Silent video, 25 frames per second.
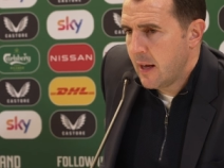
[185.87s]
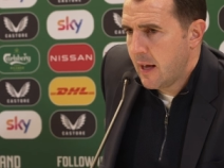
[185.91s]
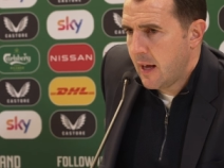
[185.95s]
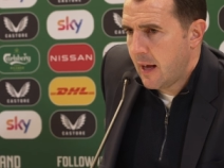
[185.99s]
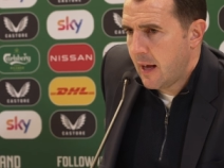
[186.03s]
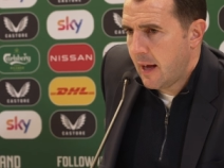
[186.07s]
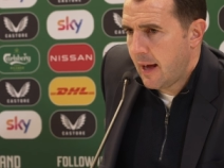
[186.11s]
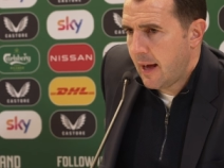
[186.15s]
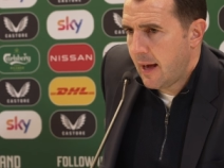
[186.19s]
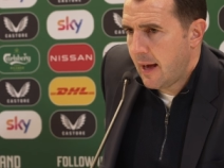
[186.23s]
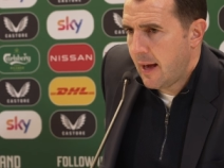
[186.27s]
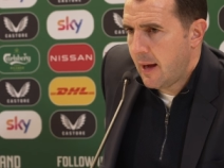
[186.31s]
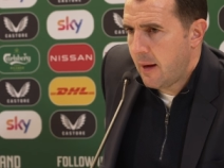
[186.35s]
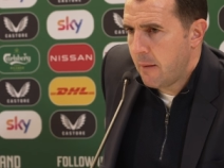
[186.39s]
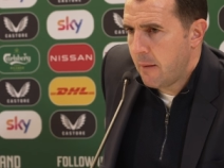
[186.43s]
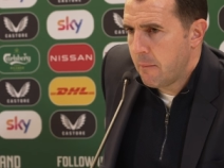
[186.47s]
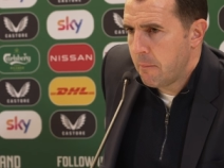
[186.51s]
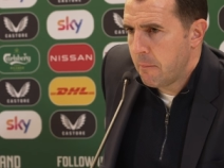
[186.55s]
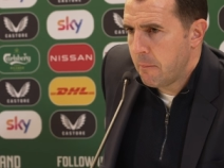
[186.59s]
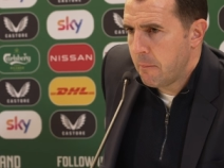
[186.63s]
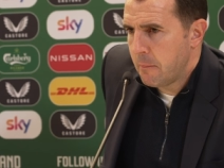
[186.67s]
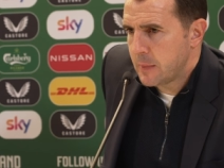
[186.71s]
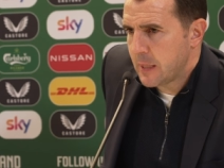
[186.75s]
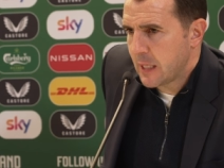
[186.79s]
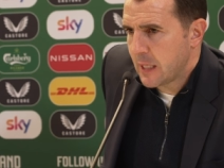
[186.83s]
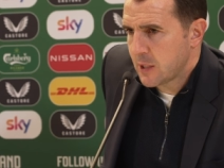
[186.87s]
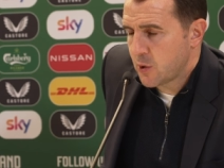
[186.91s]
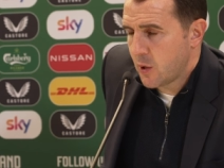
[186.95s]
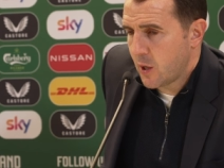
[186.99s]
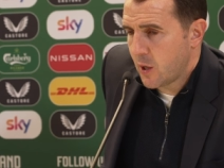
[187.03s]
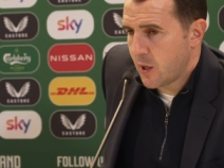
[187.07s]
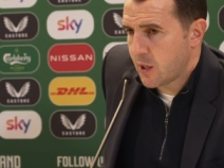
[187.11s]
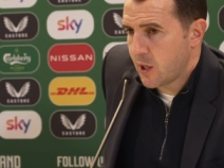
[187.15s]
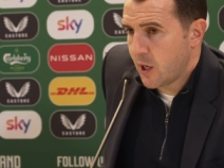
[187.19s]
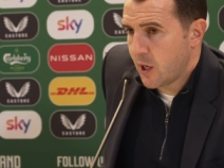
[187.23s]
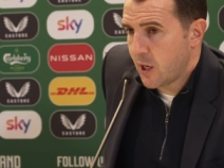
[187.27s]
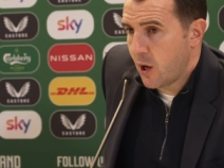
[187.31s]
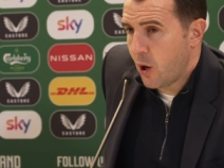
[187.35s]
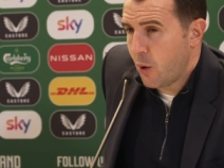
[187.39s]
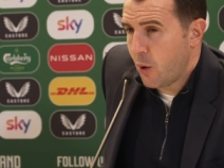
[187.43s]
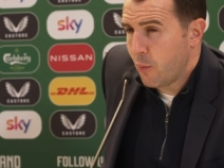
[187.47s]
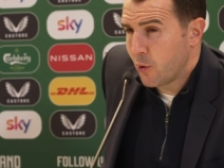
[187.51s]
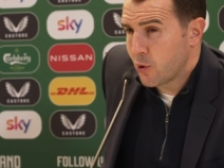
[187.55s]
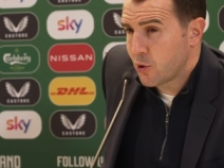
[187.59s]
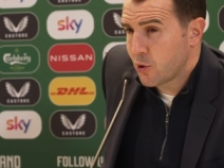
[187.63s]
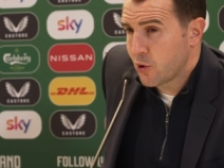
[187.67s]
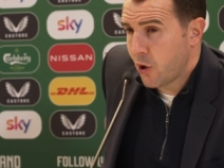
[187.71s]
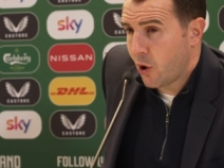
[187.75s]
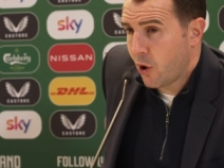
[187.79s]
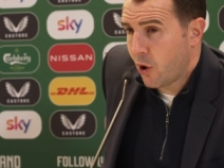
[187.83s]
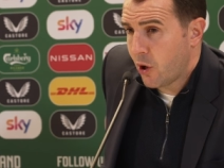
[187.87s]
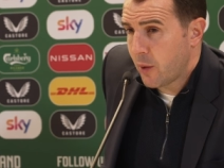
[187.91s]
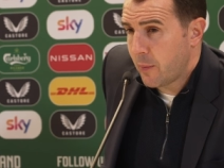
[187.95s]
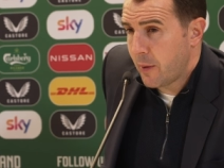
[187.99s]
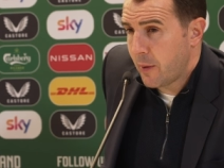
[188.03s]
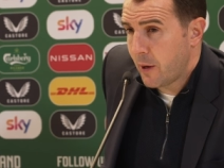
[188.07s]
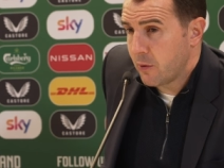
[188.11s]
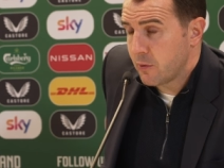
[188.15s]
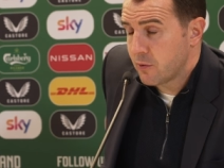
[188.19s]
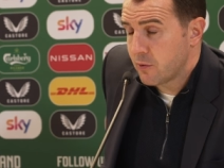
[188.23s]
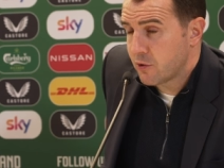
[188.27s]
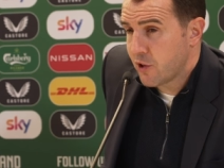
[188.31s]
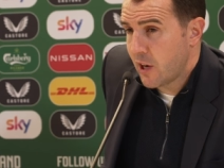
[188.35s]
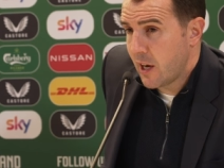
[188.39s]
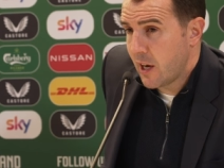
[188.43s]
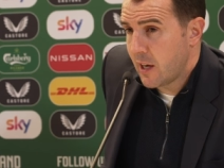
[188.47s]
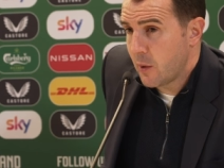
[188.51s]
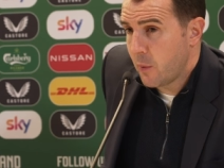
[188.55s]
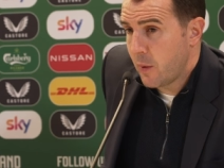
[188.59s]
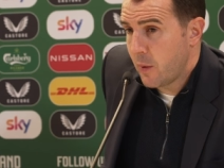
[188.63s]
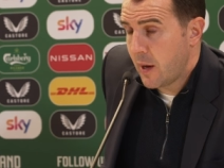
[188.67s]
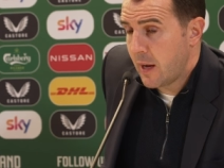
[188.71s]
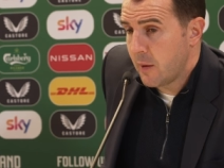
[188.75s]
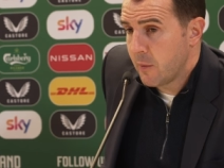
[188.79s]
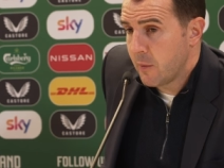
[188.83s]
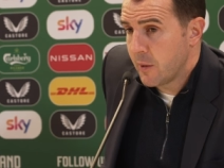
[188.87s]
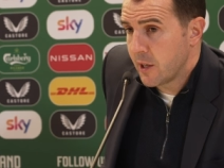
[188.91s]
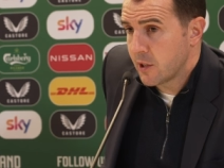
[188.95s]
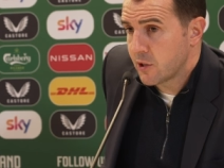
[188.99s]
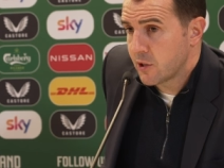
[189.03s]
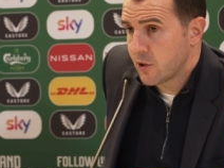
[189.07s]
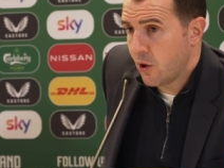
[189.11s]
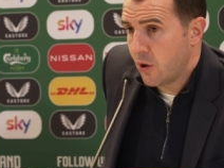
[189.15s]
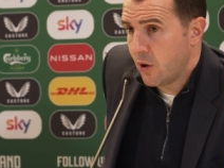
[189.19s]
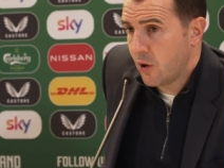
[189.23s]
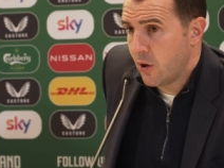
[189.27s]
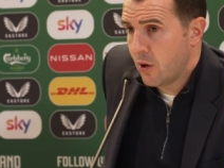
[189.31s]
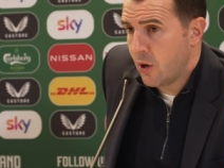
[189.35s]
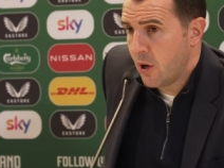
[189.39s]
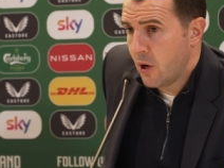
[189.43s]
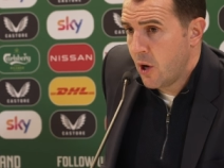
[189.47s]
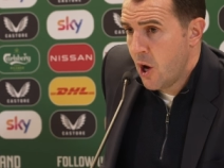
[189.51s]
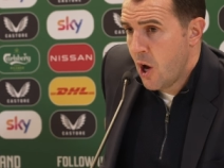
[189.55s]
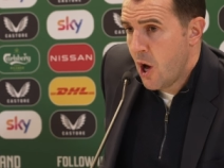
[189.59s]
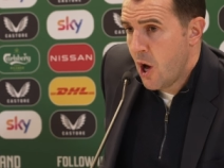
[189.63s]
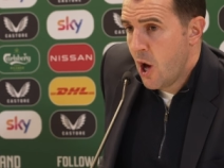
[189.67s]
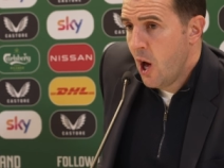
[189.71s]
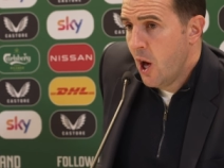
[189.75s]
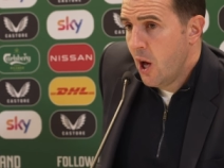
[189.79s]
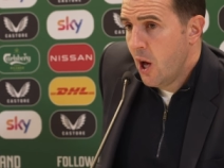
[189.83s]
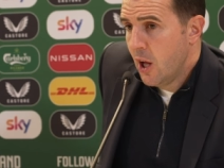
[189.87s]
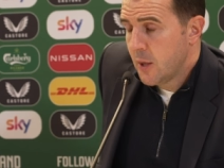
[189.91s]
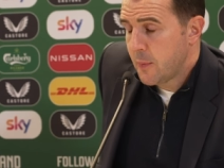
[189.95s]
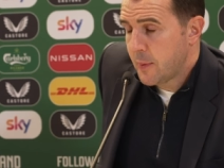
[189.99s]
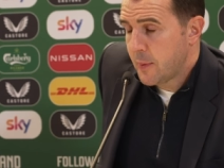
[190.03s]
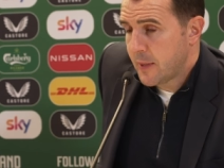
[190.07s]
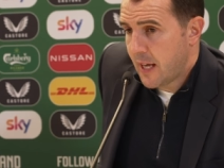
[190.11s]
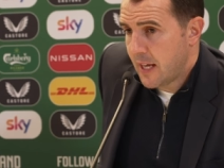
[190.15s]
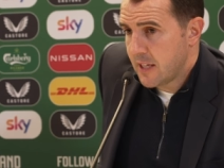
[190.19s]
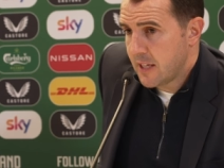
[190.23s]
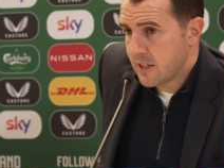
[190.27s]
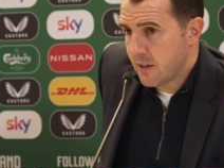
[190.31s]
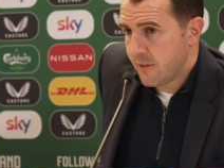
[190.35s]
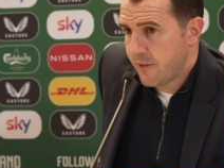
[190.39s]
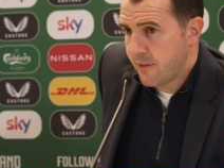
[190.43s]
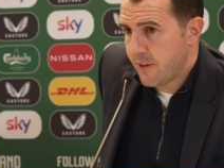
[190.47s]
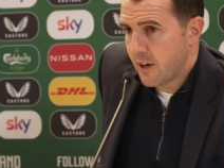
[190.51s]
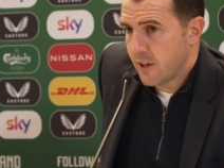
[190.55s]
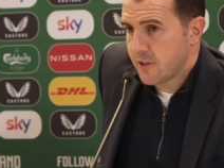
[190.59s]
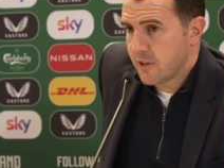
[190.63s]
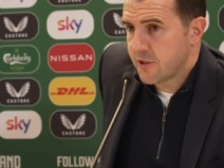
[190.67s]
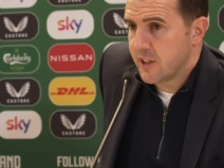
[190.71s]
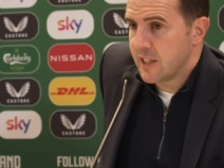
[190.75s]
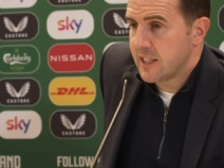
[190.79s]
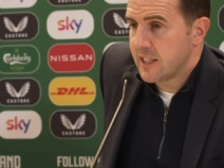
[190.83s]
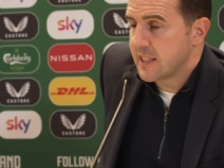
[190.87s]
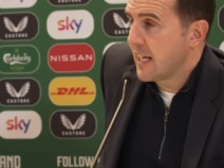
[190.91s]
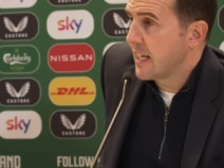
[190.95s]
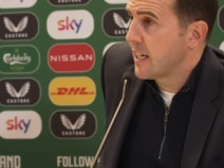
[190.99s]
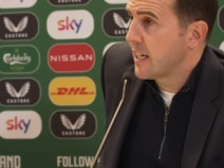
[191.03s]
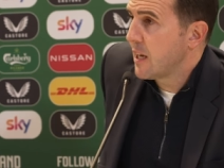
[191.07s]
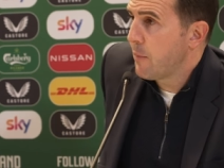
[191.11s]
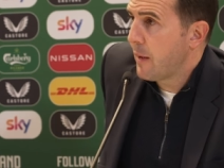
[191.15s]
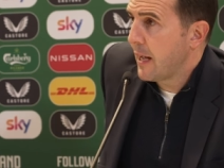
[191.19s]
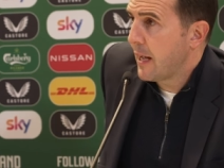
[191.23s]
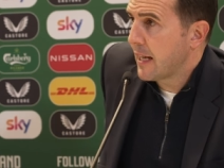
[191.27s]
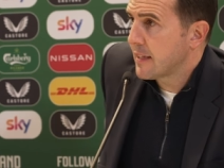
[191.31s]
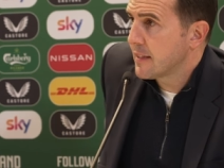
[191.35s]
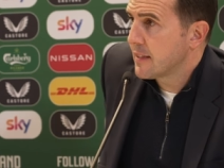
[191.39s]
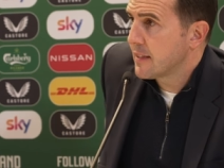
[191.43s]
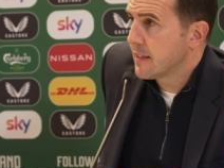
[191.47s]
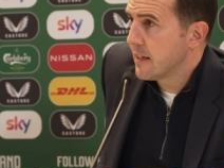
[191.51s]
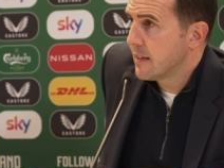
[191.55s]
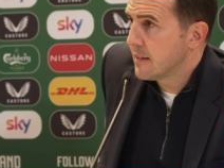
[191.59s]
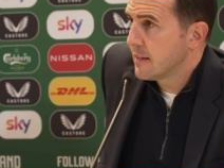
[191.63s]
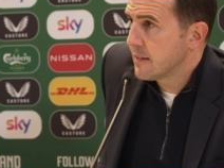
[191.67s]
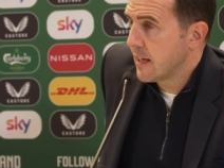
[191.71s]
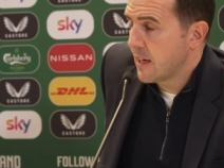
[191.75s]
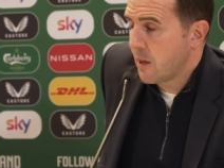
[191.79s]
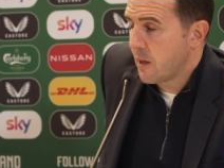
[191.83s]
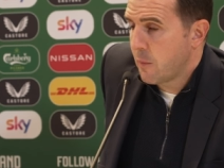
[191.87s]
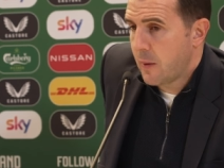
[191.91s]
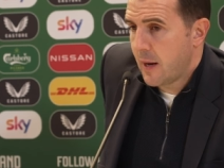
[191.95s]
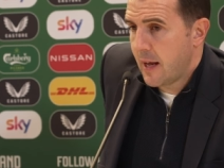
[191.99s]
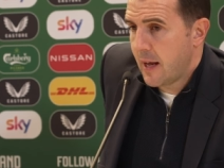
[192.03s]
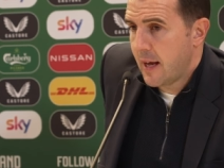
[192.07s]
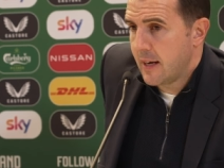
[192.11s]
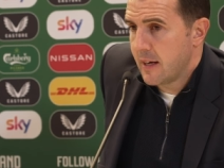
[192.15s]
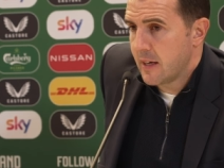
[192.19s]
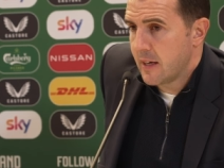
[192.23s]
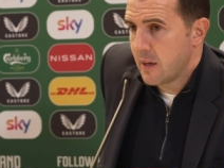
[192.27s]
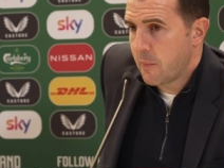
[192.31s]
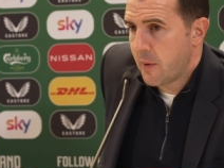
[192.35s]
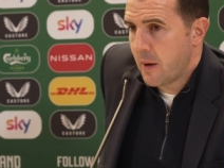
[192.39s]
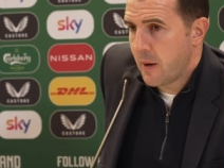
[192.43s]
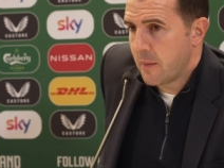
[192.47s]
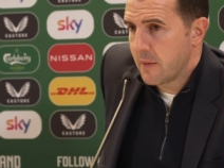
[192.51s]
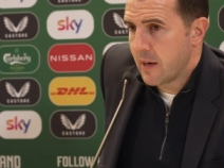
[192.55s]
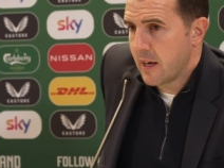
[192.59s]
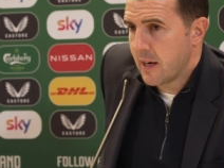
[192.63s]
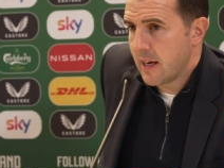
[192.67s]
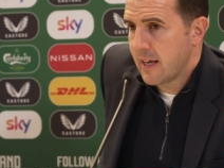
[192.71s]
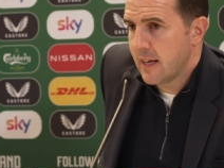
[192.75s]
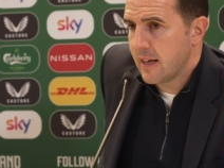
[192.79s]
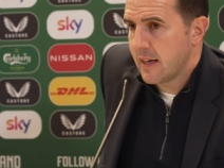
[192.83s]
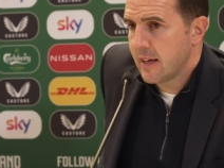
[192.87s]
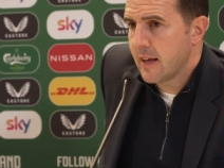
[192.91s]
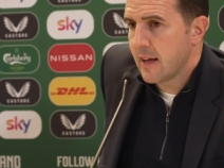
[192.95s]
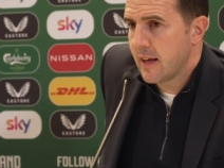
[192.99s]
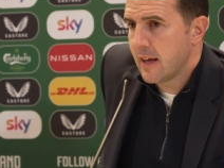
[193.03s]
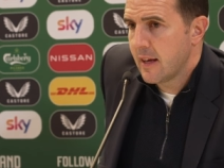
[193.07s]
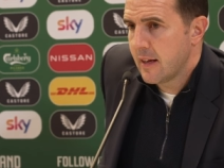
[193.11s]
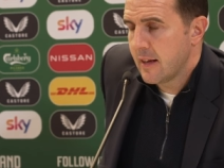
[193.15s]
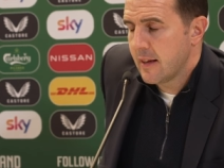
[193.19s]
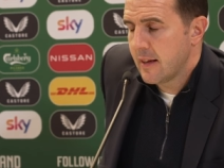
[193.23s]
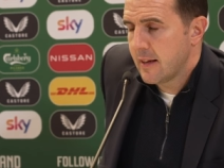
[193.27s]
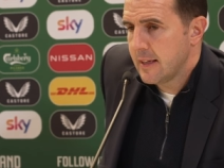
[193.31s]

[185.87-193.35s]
That's what I kind of almost thought about straight away when I saw the potential for our three centre backs that are playing in the Premier League,